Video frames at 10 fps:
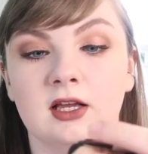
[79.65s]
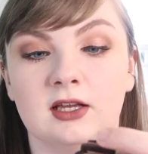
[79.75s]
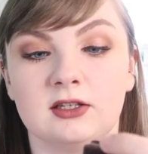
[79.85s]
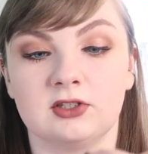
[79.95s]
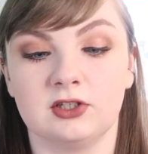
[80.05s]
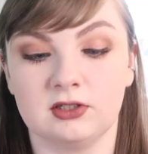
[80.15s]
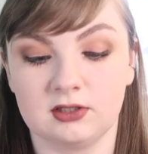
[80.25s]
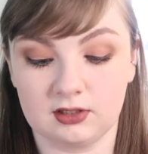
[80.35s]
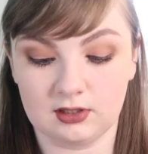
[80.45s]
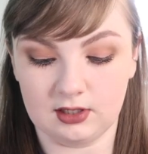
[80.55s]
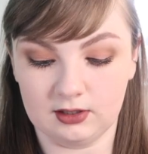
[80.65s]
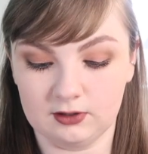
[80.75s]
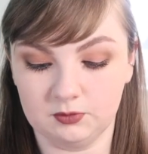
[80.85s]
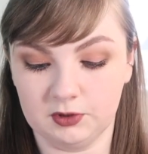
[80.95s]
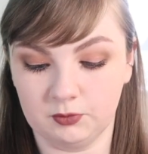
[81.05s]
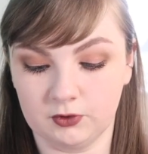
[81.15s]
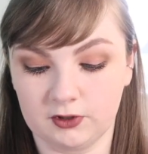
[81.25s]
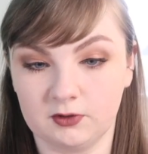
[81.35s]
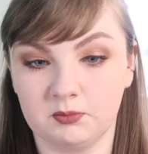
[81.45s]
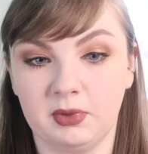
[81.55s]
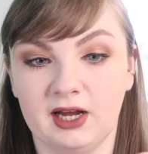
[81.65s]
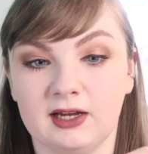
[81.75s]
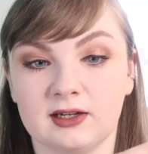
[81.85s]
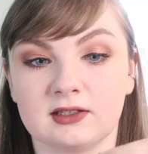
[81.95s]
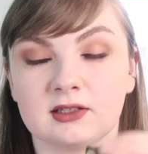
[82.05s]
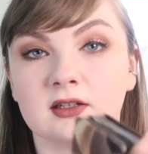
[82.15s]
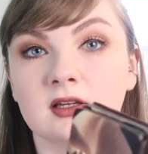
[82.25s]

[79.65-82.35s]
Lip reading: It's just a little bit more compact,